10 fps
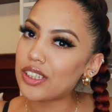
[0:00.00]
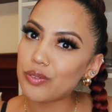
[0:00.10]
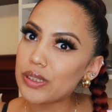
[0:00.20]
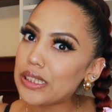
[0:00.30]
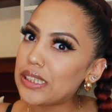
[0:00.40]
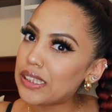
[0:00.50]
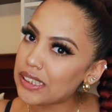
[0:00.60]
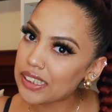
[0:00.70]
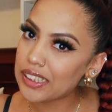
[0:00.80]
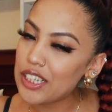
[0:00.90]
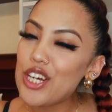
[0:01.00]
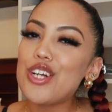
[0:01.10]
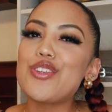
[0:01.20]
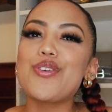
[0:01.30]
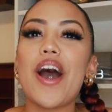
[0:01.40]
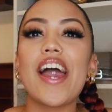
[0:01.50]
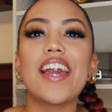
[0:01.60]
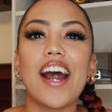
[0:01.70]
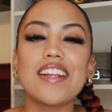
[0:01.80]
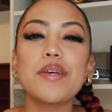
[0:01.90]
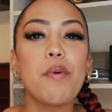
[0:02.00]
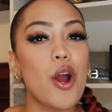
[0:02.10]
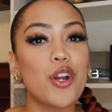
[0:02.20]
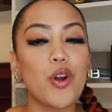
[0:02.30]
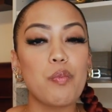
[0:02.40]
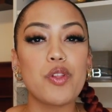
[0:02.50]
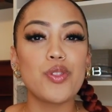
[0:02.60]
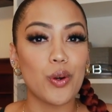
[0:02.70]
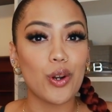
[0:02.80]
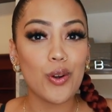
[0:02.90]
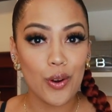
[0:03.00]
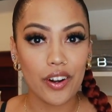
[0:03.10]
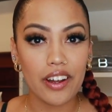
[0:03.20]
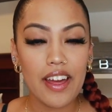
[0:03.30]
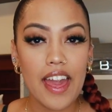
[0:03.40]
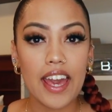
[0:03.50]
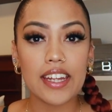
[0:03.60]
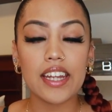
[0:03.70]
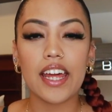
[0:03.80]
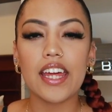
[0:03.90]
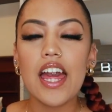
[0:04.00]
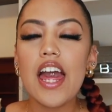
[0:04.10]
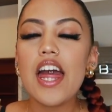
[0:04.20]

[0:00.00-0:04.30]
not really hitting. So I got to partner up with NORACORA, and like,